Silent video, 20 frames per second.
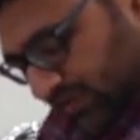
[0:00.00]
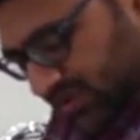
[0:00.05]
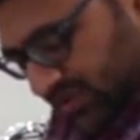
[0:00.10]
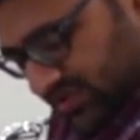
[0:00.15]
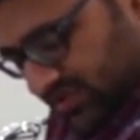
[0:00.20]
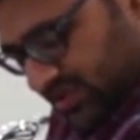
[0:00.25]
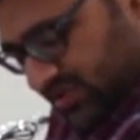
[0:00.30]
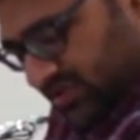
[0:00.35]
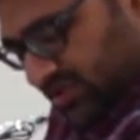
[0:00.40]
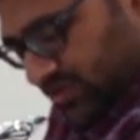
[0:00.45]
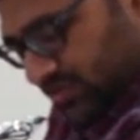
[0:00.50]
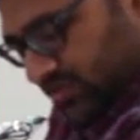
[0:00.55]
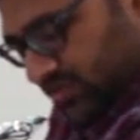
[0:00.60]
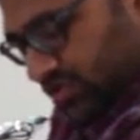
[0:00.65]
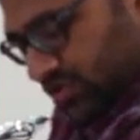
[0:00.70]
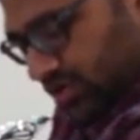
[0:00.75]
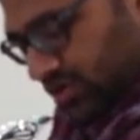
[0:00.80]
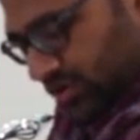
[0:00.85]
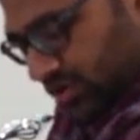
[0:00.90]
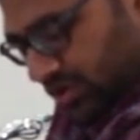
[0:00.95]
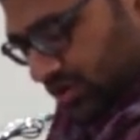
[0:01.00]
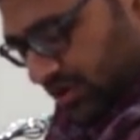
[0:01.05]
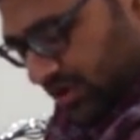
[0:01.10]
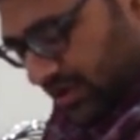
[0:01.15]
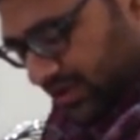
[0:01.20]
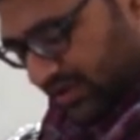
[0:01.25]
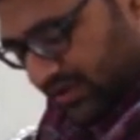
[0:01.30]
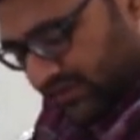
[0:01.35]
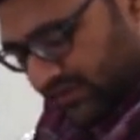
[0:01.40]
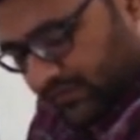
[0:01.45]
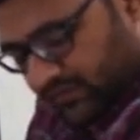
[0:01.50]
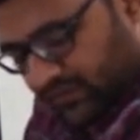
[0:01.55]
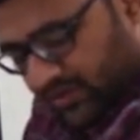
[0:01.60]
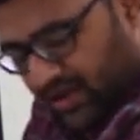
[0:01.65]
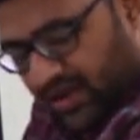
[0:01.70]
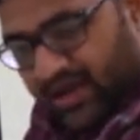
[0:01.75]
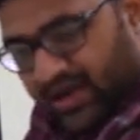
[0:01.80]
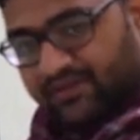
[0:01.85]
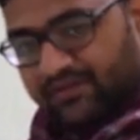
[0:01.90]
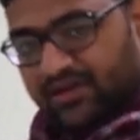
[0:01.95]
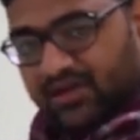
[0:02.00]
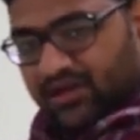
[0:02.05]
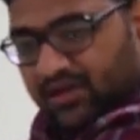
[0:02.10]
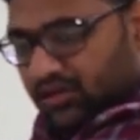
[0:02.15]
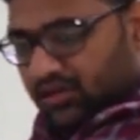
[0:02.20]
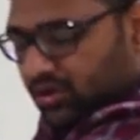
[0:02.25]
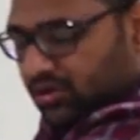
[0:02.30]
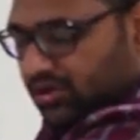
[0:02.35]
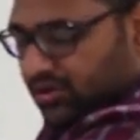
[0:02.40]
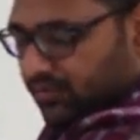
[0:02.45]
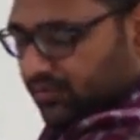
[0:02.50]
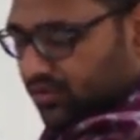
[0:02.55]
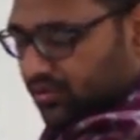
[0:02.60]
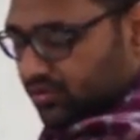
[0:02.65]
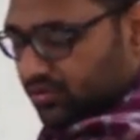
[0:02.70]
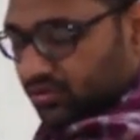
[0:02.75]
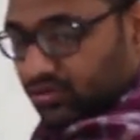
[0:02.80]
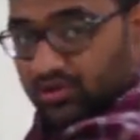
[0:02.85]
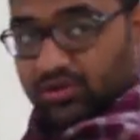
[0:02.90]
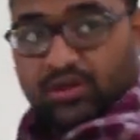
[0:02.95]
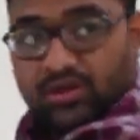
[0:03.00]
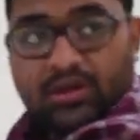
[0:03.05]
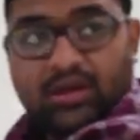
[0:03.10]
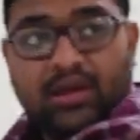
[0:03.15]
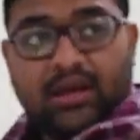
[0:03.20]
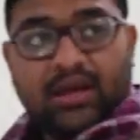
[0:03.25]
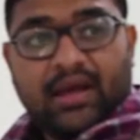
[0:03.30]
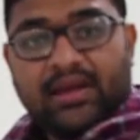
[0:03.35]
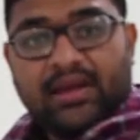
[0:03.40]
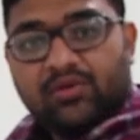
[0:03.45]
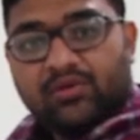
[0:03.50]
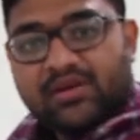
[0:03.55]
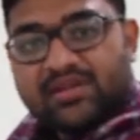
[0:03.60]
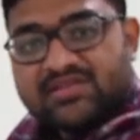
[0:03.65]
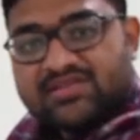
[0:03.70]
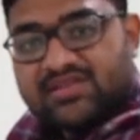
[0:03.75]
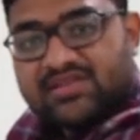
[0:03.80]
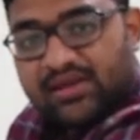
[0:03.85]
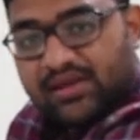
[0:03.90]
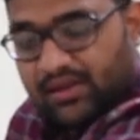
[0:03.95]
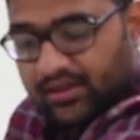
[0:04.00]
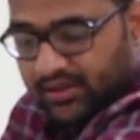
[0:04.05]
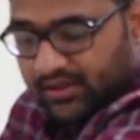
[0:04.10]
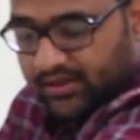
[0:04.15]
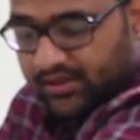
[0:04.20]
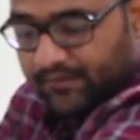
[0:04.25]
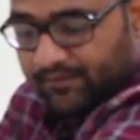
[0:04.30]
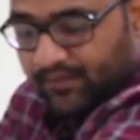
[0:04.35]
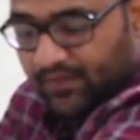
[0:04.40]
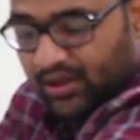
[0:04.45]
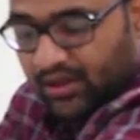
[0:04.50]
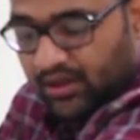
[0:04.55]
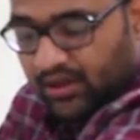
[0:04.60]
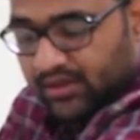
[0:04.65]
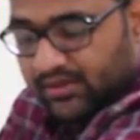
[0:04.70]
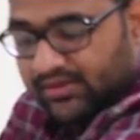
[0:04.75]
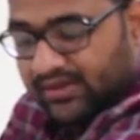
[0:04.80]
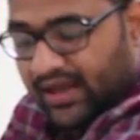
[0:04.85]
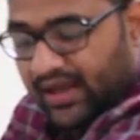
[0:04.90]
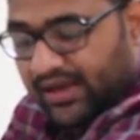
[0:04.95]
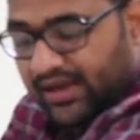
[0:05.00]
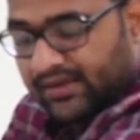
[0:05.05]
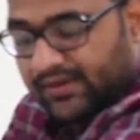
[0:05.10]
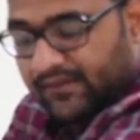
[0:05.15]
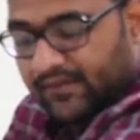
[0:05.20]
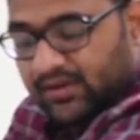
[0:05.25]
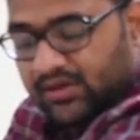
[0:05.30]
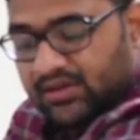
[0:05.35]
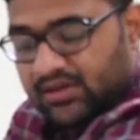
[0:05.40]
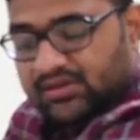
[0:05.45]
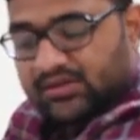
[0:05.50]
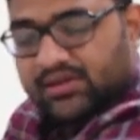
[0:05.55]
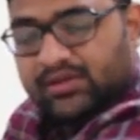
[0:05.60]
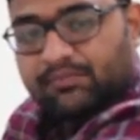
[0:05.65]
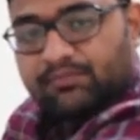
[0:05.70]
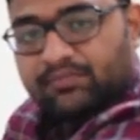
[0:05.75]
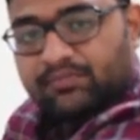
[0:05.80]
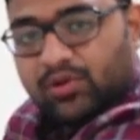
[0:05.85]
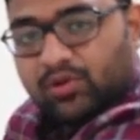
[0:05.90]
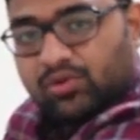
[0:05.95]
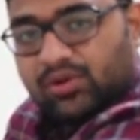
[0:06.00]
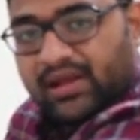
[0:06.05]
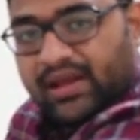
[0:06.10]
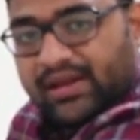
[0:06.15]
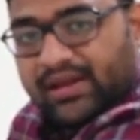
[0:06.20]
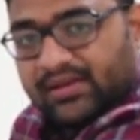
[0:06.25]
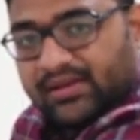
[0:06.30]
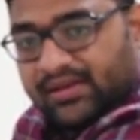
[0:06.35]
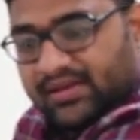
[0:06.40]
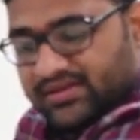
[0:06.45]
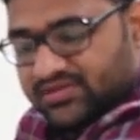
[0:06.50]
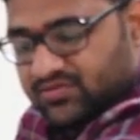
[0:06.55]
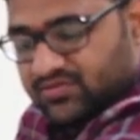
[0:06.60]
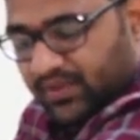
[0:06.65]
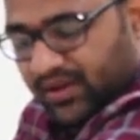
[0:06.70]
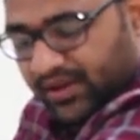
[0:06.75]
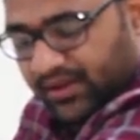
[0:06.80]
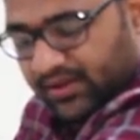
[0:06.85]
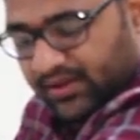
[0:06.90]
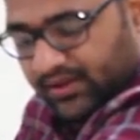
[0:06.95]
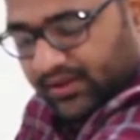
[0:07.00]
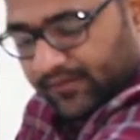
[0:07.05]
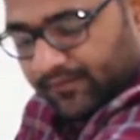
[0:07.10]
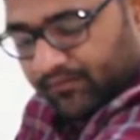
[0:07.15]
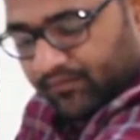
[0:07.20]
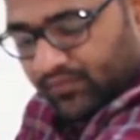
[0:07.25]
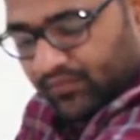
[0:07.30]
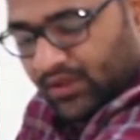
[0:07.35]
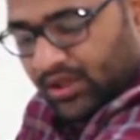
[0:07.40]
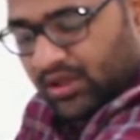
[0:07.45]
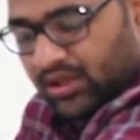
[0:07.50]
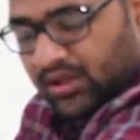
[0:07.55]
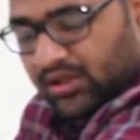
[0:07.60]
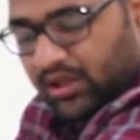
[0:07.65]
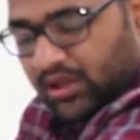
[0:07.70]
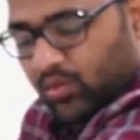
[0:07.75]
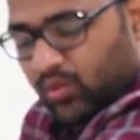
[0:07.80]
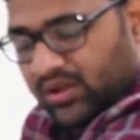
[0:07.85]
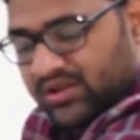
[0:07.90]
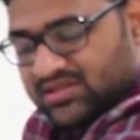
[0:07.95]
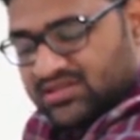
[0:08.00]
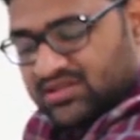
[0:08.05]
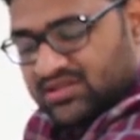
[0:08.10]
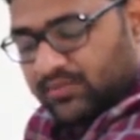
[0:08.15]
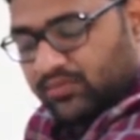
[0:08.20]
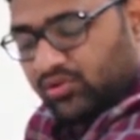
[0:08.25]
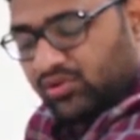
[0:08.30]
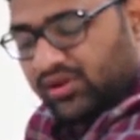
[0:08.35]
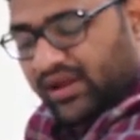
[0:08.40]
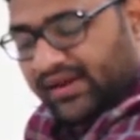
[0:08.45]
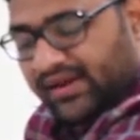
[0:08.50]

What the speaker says: of the system. So I have turned on the Bluetooth, and you can see here that the blue light is blinking. Now once the blue